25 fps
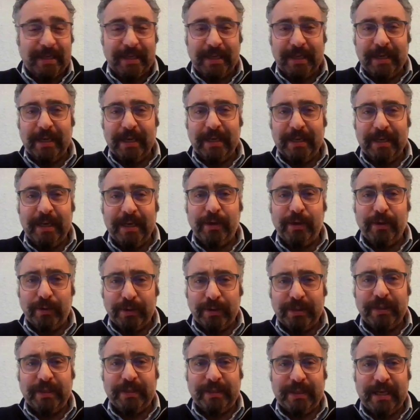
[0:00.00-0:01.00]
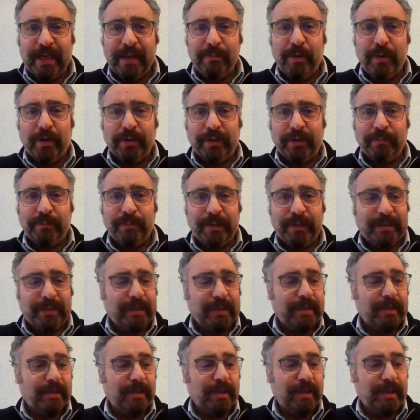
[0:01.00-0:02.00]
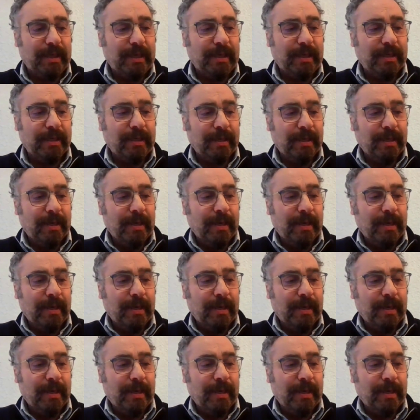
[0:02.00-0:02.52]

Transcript: and I like going to the Tate Modern particularly,